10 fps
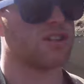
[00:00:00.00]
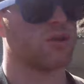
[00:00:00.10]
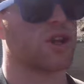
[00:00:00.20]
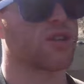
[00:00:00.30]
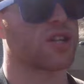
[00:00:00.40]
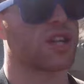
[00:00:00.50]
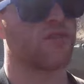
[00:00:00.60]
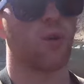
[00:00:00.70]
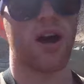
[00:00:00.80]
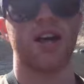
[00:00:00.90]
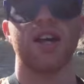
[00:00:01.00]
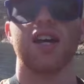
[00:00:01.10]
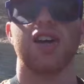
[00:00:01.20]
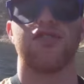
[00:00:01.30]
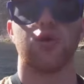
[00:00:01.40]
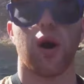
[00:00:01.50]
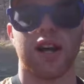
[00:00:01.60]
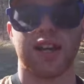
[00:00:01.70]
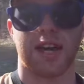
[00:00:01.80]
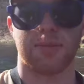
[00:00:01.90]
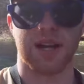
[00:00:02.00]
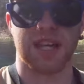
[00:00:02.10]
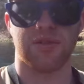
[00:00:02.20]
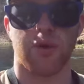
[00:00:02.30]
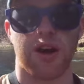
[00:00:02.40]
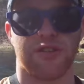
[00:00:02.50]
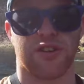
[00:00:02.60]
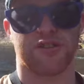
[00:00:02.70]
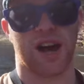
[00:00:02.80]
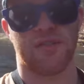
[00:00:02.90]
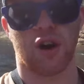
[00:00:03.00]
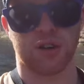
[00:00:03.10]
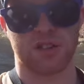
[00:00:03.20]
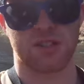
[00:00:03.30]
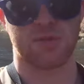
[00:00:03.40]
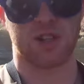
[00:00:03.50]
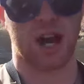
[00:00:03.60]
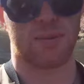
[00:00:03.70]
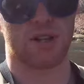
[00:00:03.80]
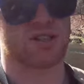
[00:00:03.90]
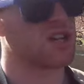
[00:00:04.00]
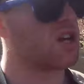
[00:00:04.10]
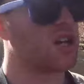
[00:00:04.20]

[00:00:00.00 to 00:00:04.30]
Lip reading: do another giveaway. If you want to get in my giveaway for 500 subscribers,